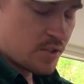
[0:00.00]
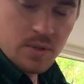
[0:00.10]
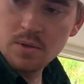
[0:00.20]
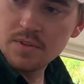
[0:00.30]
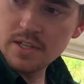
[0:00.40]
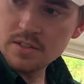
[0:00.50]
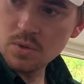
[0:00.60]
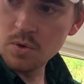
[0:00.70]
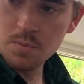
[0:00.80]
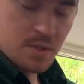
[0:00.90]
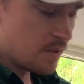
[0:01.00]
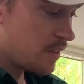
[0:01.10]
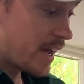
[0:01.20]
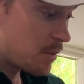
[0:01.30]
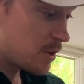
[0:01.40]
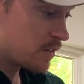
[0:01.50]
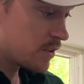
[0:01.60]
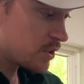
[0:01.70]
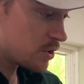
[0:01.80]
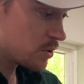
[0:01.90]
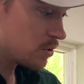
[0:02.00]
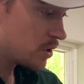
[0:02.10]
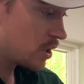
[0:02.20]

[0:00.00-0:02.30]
so I don't think it's going to be that big of an issue.